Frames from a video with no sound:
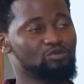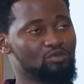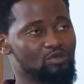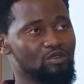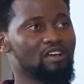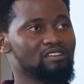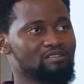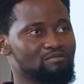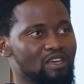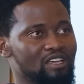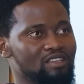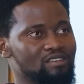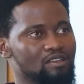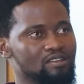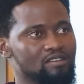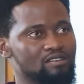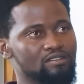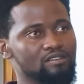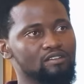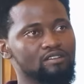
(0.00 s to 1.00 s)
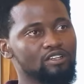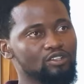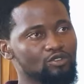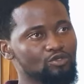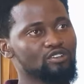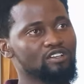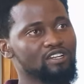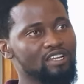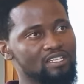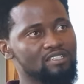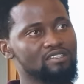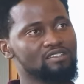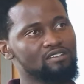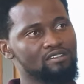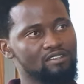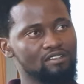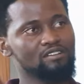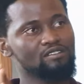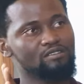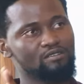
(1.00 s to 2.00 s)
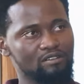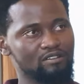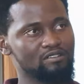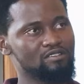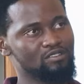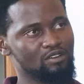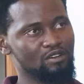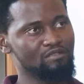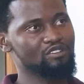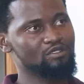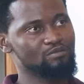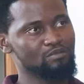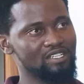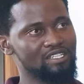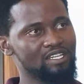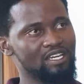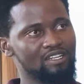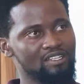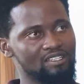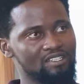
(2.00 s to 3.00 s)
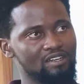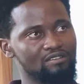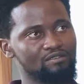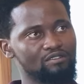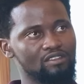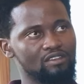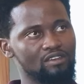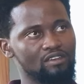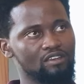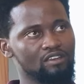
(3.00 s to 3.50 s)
So yeah, it makes sense. Little less service maintenance and everything.